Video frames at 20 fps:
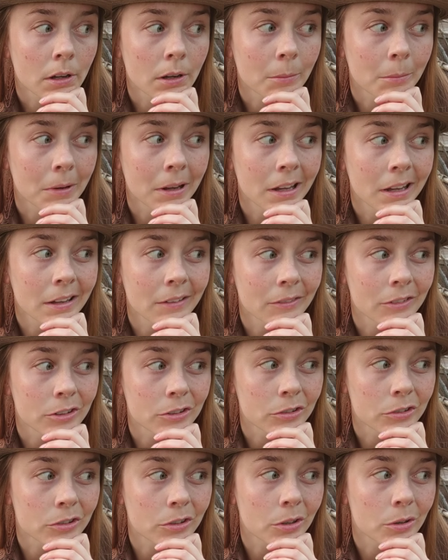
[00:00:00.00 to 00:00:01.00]
I may even
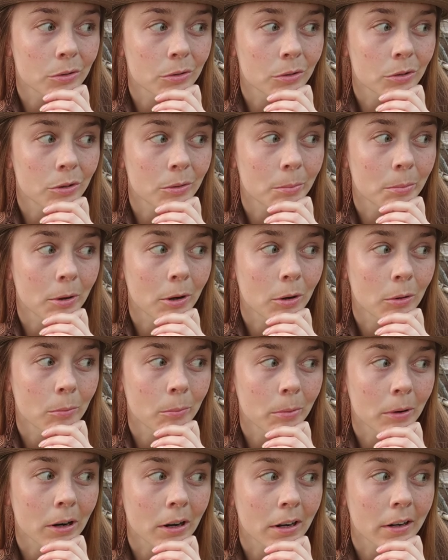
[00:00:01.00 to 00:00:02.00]
just go do the
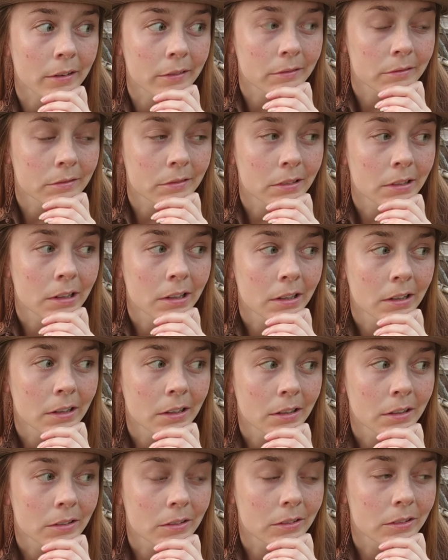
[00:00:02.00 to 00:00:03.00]
poem part
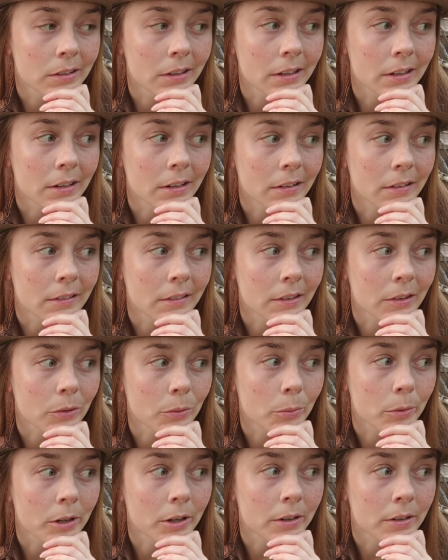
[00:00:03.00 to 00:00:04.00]
sitting on
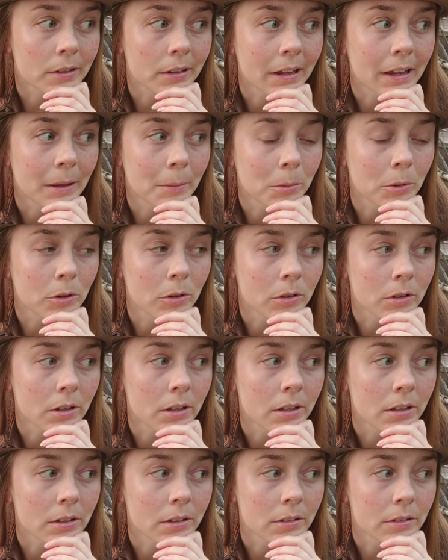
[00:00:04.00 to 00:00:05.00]
this weird table
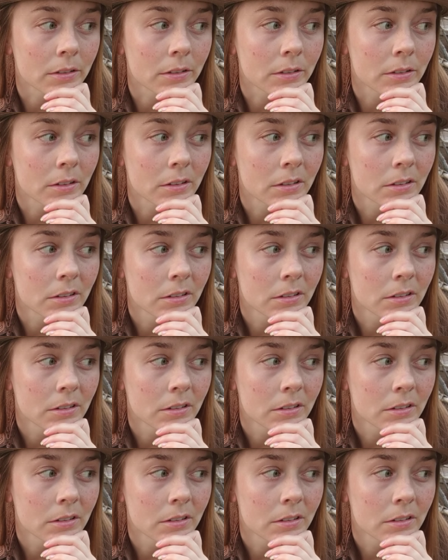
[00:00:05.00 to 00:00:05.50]
because